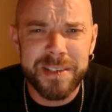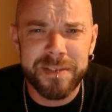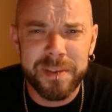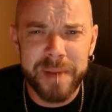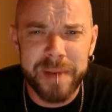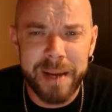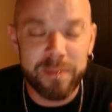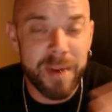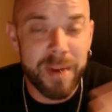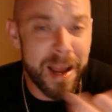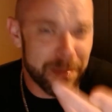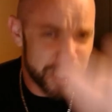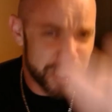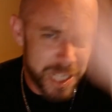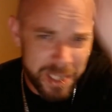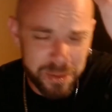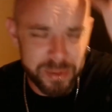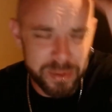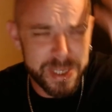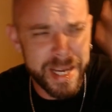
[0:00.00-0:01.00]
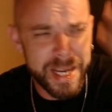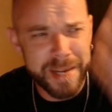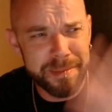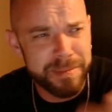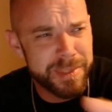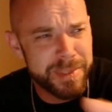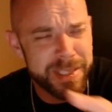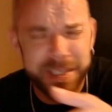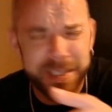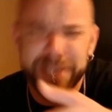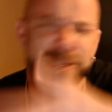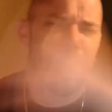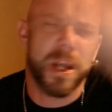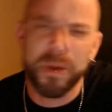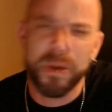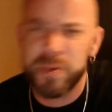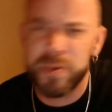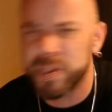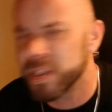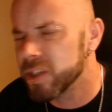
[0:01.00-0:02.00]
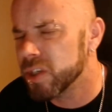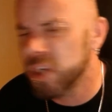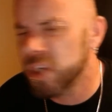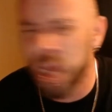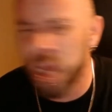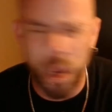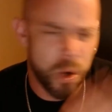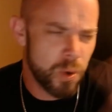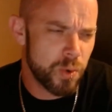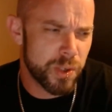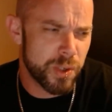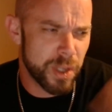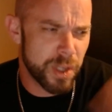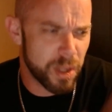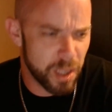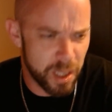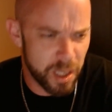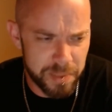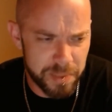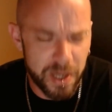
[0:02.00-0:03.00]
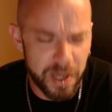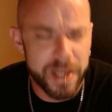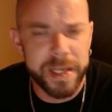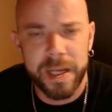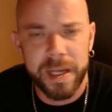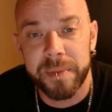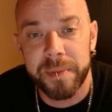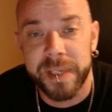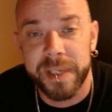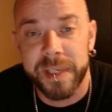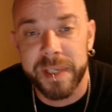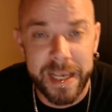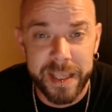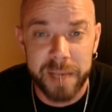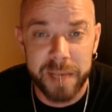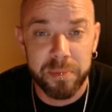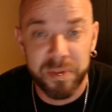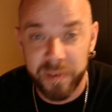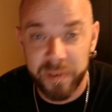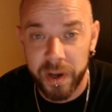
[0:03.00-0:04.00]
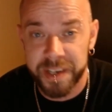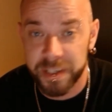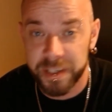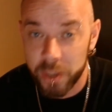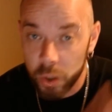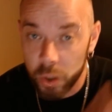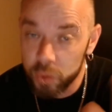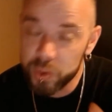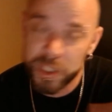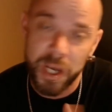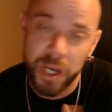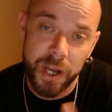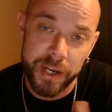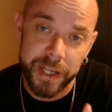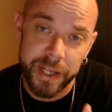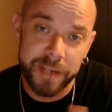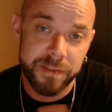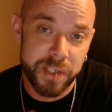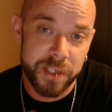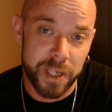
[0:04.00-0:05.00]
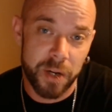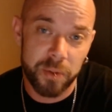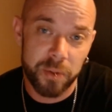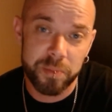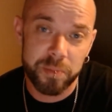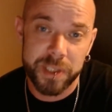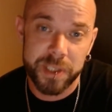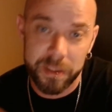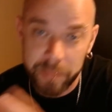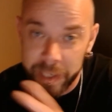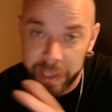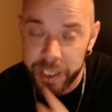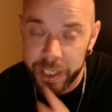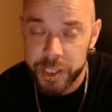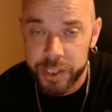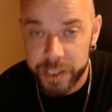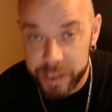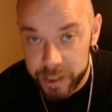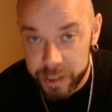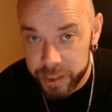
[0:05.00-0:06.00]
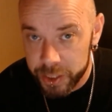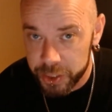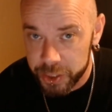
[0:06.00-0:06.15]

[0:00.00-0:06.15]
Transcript: of them out. Ramshackle Games. There's loads. There's loads of third-party companies out there providing alternative sculpts and miniatures to